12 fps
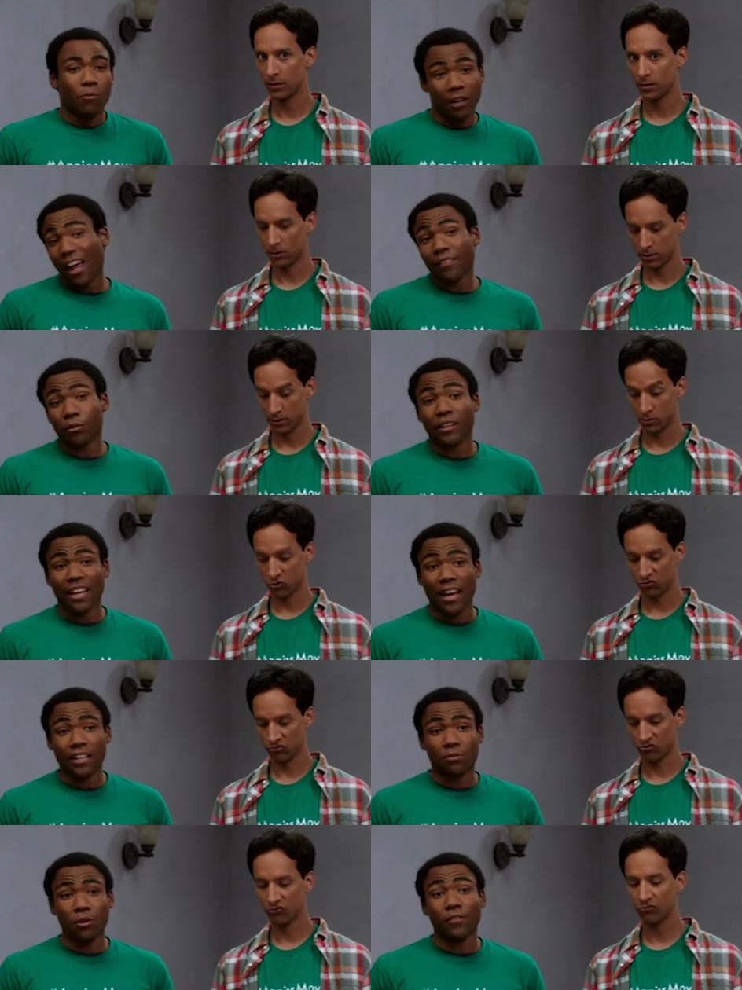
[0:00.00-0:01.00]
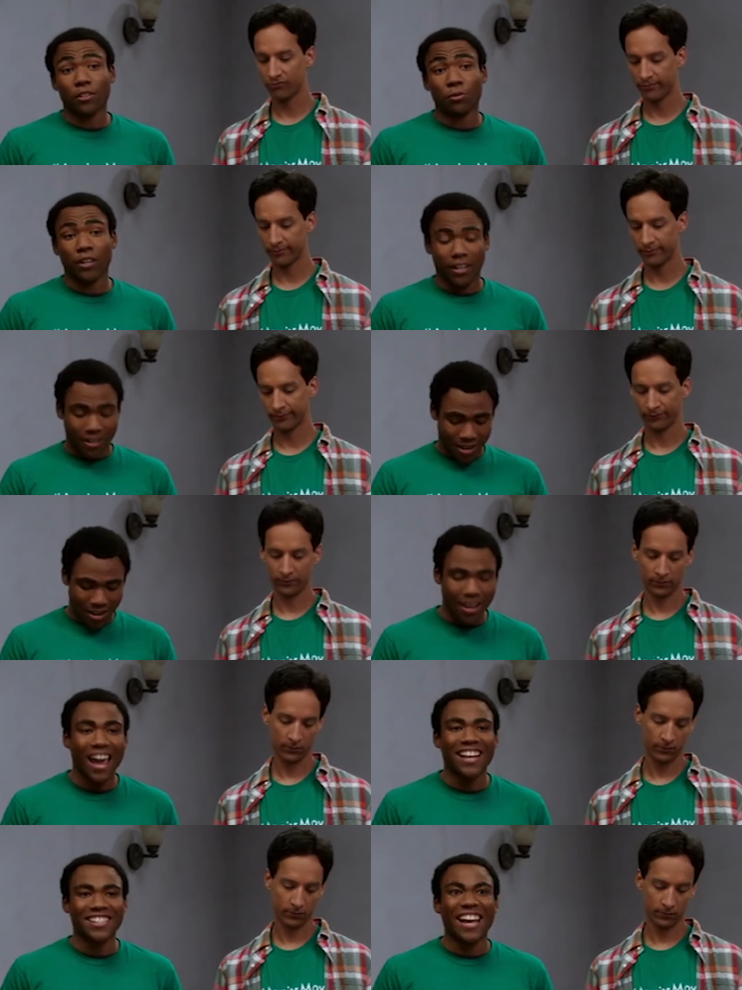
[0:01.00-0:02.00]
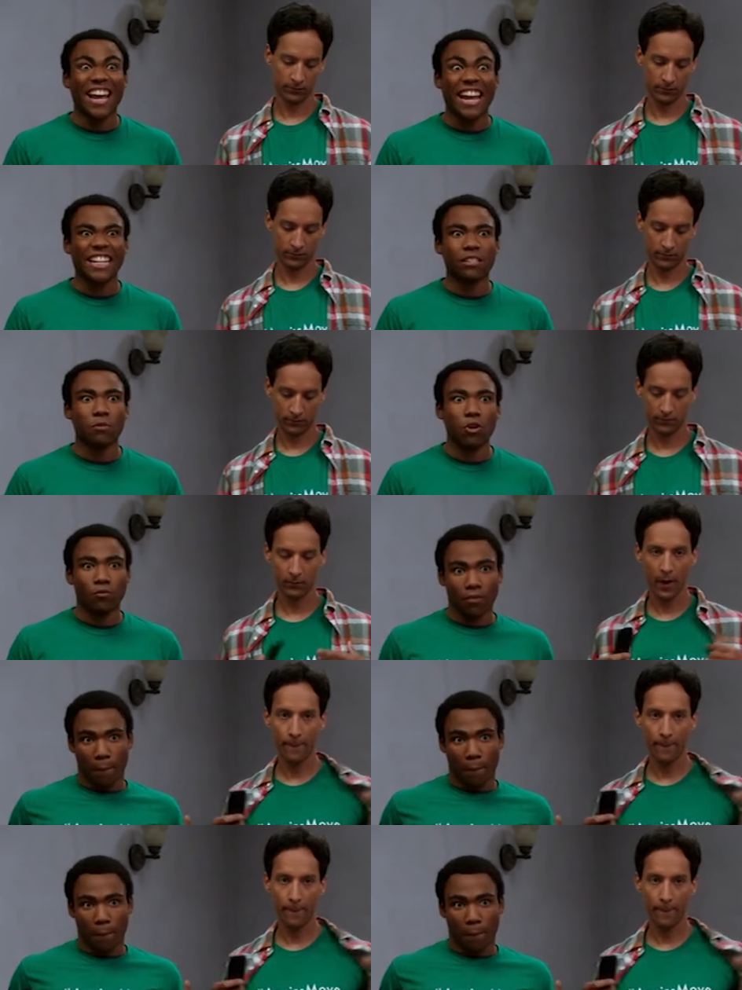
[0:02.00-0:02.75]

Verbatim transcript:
Speaker 1: We're live tweeting Annie's move on Twitter. Hashtag Annie's move.